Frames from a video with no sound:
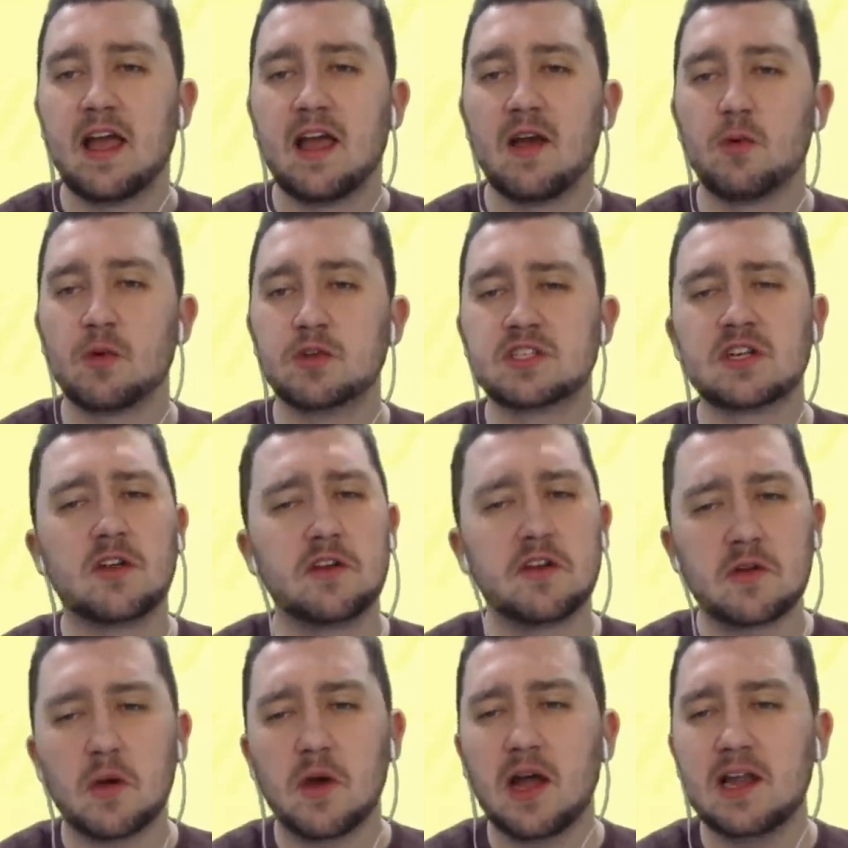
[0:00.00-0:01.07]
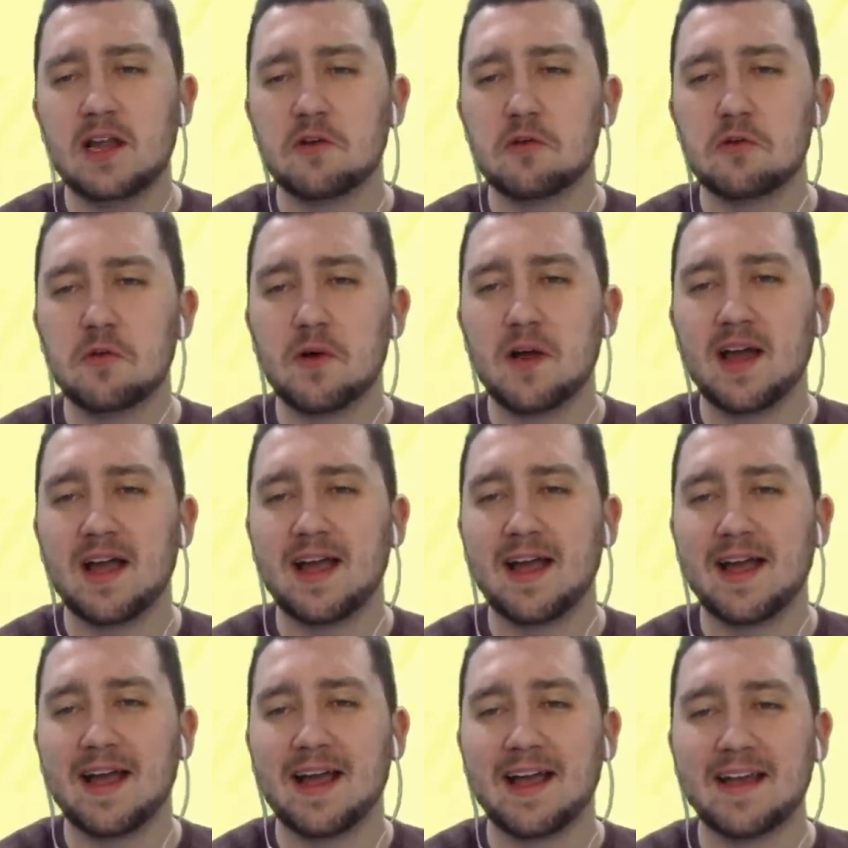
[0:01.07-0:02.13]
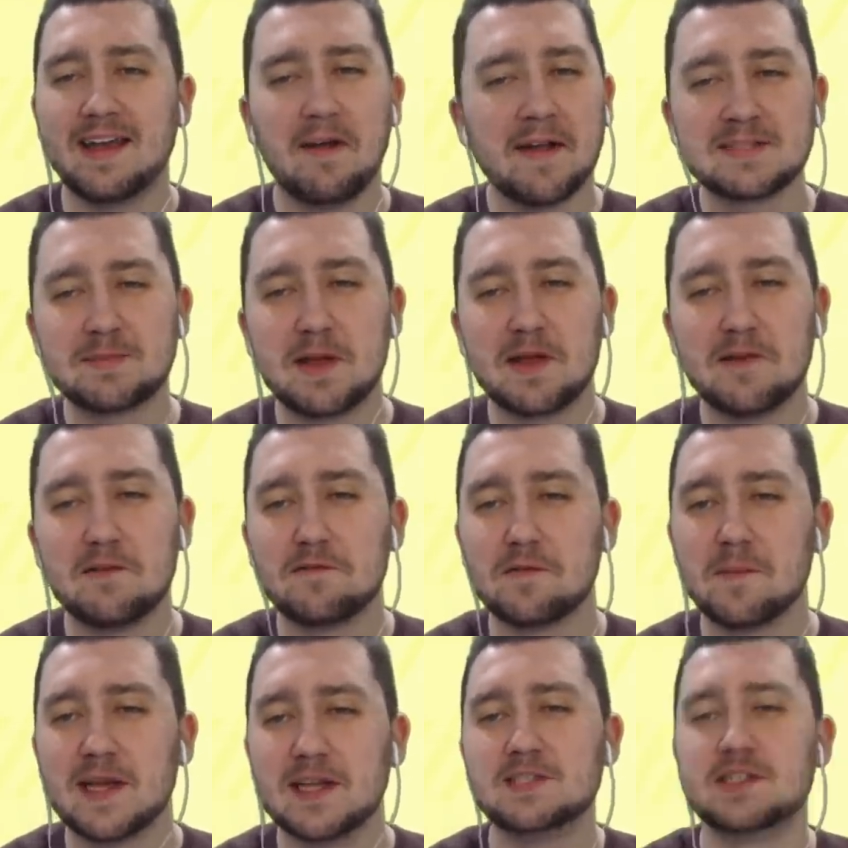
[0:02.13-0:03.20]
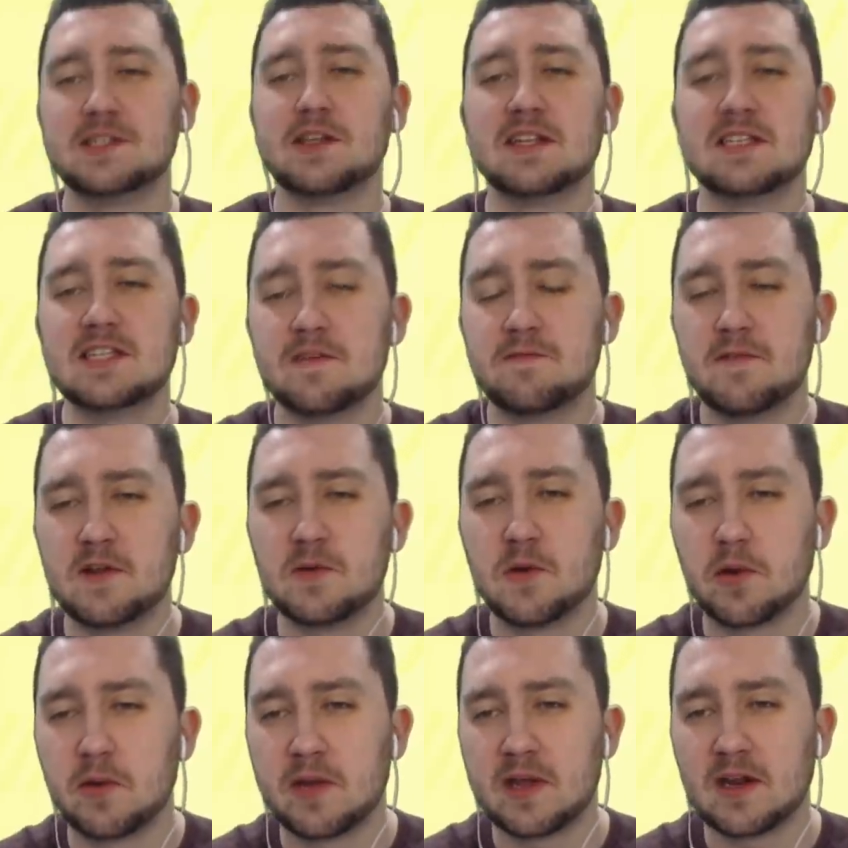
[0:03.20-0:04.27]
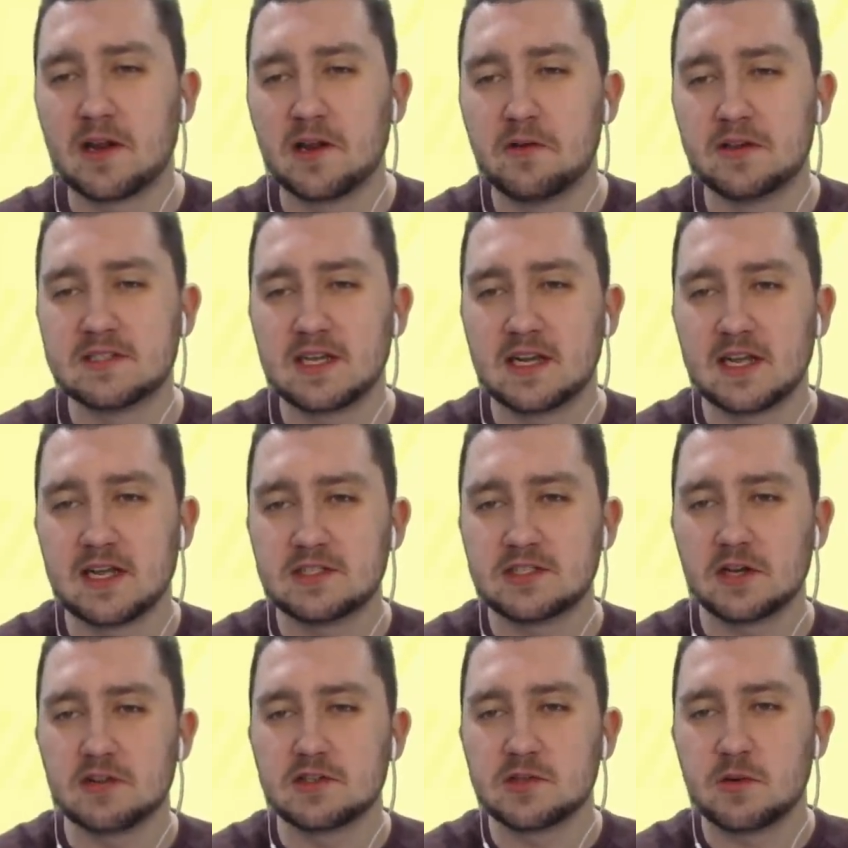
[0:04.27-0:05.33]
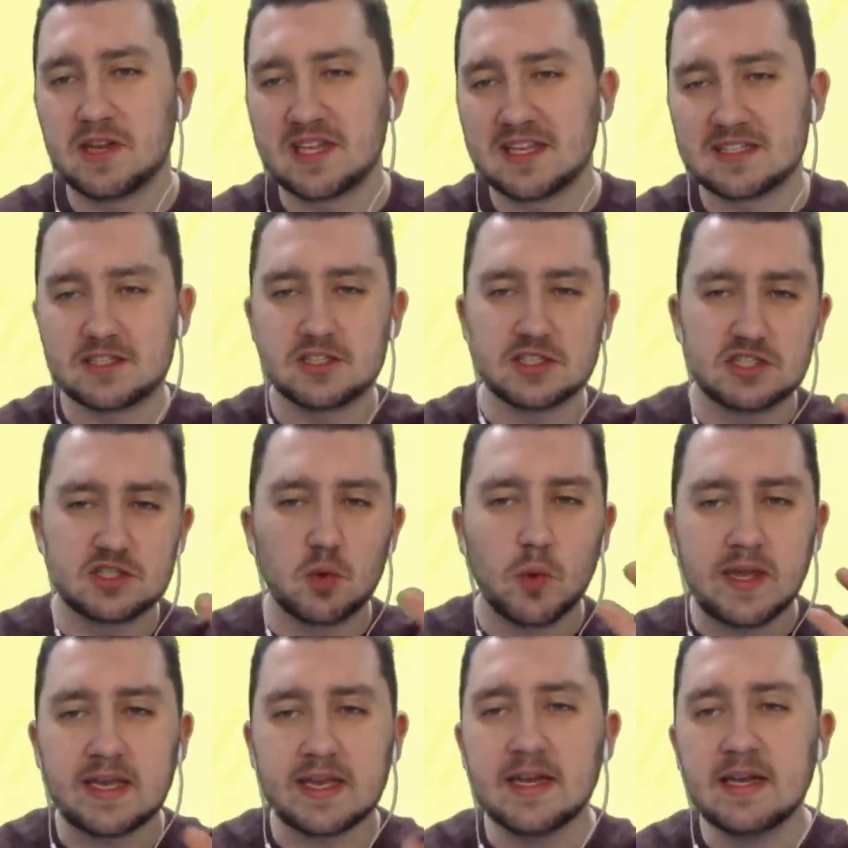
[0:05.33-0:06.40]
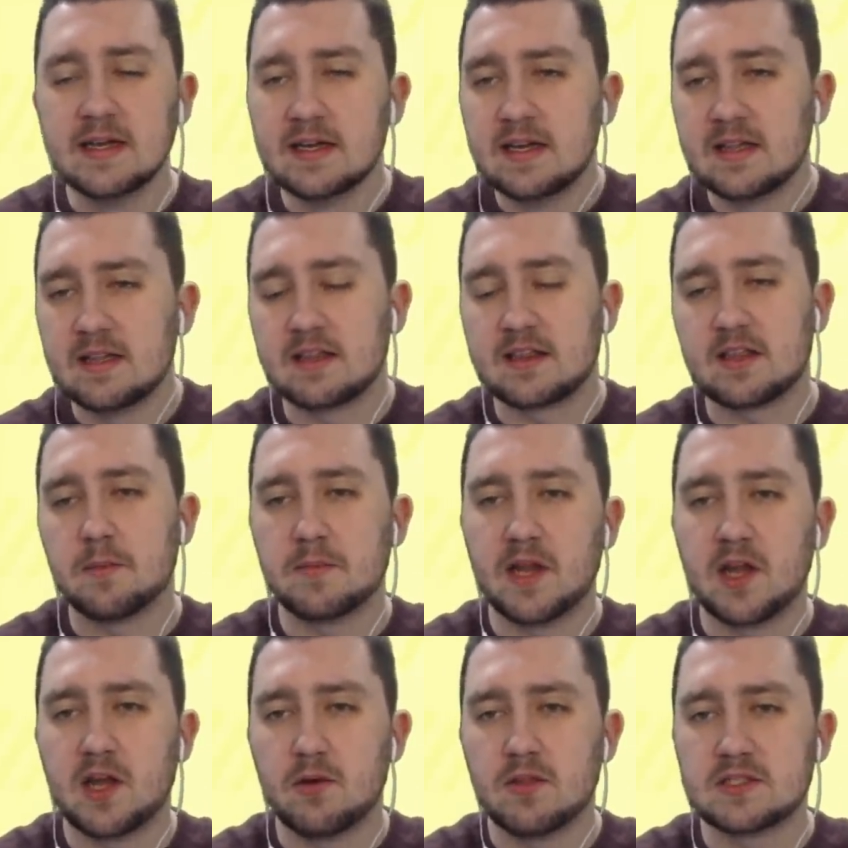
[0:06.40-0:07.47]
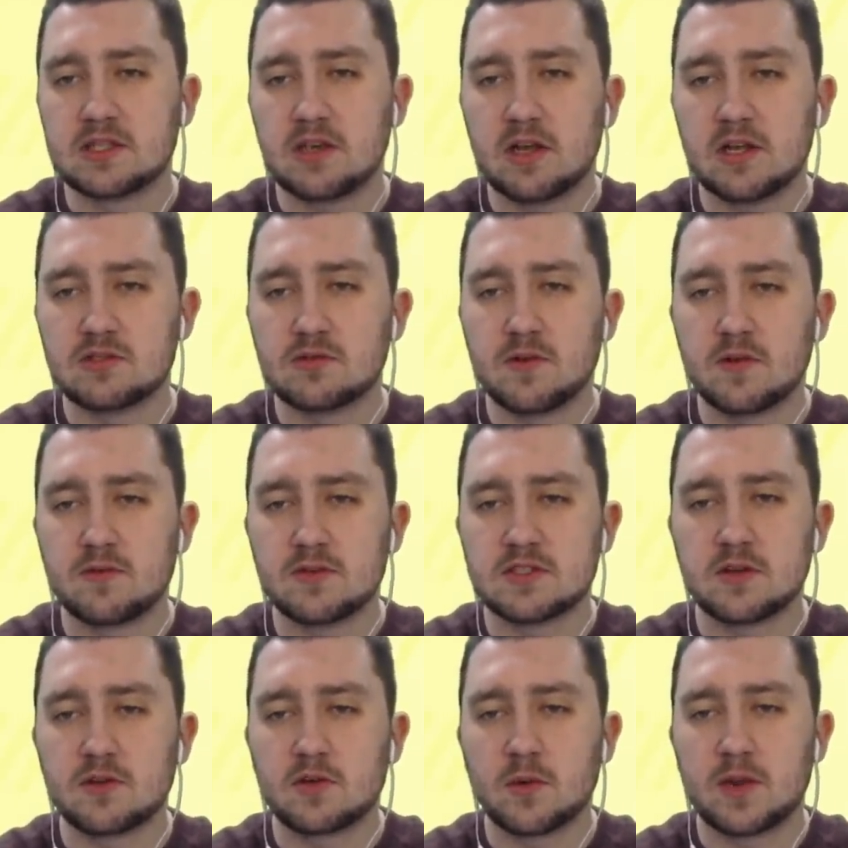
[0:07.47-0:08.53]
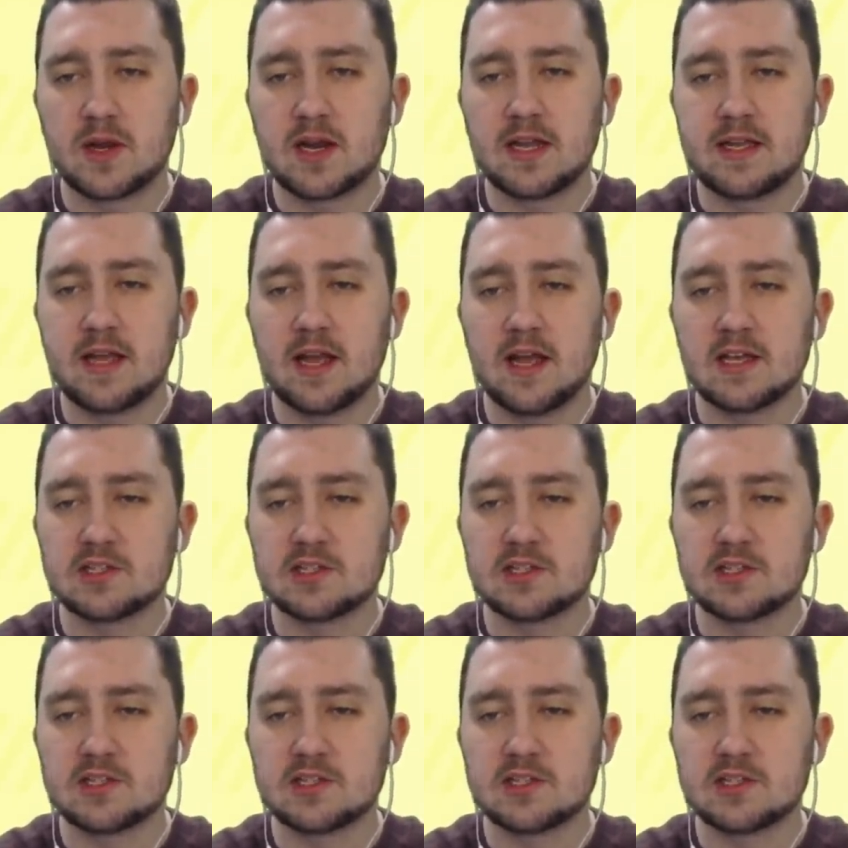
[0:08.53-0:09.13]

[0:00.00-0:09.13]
which included quite a little, a nice bit of information that I definitely want to include in today's show. So I needed to just tweak the thumbnail and the title very so quickly.